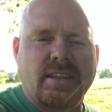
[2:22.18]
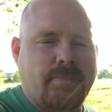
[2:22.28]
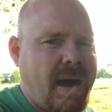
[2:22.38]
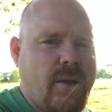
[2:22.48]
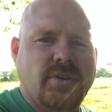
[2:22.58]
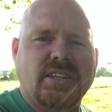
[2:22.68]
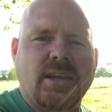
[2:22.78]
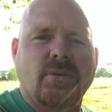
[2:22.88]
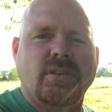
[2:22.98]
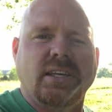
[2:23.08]
that my
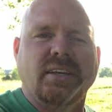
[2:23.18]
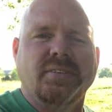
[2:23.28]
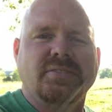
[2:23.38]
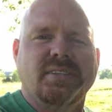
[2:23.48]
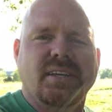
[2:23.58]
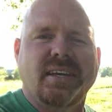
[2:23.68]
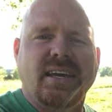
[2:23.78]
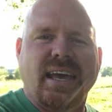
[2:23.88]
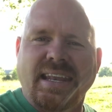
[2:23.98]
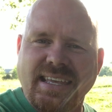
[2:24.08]
Redeemer lives
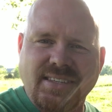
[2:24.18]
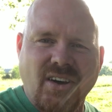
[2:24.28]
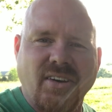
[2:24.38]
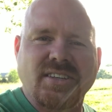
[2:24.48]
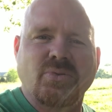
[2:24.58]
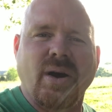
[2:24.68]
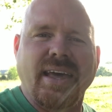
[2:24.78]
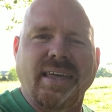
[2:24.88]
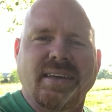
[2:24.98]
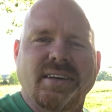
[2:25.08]
and he's on his
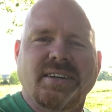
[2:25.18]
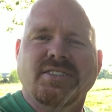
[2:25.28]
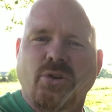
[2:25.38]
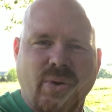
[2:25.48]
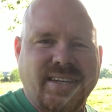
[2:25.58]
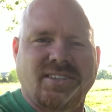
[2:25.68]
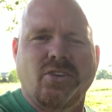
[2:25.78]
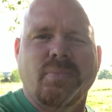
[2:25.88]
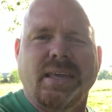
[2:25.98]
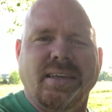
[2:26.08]
way to
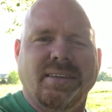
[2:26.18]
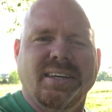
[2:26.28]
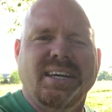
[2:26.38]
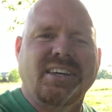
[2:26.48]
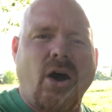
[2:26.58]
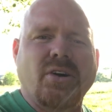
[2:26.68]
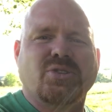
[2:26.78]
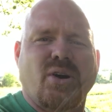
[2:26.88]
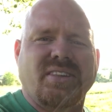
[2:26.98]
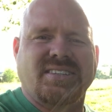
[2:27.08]
rescue me. Go
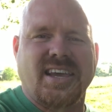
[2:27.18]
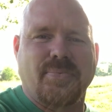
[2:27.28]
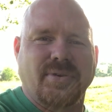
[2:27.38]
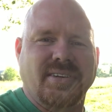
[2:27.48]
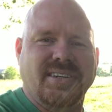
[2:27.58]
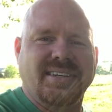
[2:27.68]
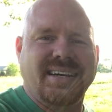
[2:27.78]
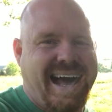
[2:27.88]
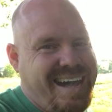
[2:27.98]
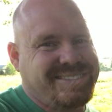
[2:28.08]
enjoy the shepherd.
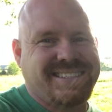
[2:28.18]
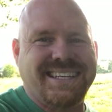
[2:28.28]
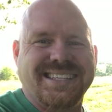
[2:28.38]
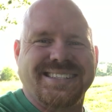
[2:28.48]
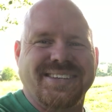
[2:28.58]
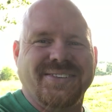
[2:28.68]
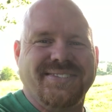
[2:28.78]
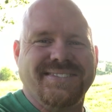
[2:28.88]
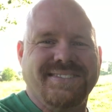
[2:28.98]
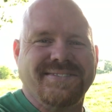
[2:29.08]
I'll see you soon.